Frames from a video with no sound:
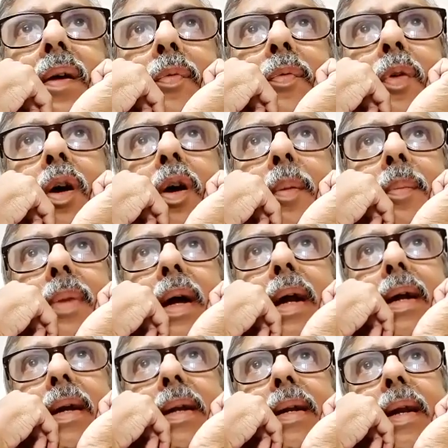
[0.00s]
from
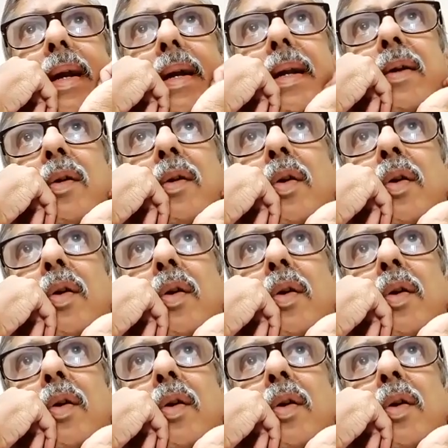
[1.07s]
1980